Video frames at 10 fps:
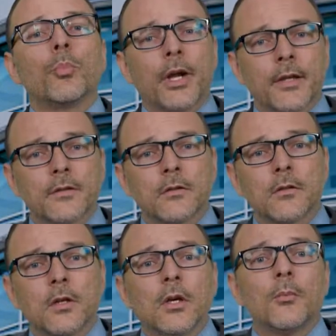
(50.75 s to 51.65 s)
breast,
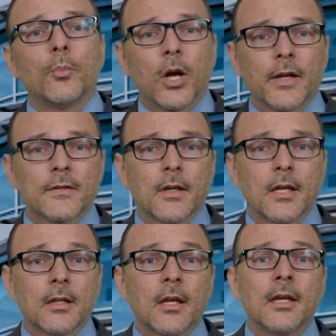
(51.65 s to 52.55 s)

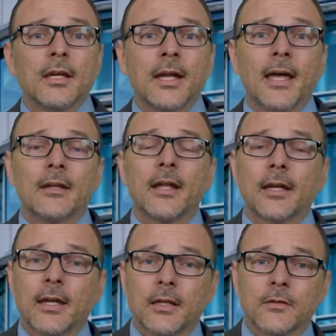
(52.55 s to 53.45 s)
prostate, and head and
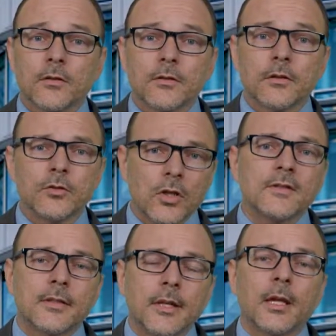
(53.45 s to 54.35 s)
neck cancers,
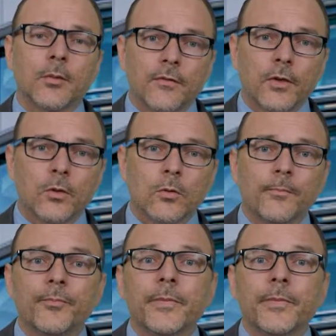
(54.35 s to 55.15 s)
just to name a few.